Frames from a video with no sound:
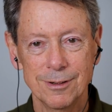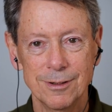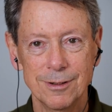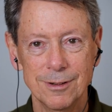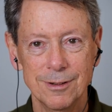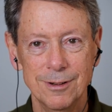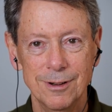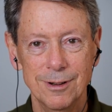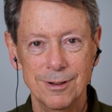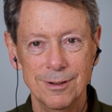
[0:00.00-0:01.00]

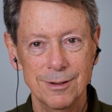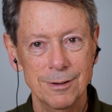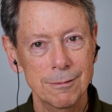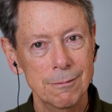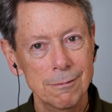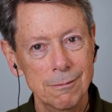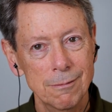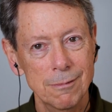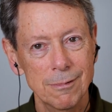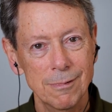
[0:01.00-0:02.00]

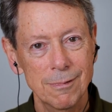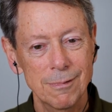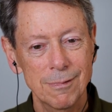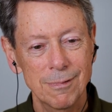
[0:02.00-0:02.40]
No one is speaking in this clip.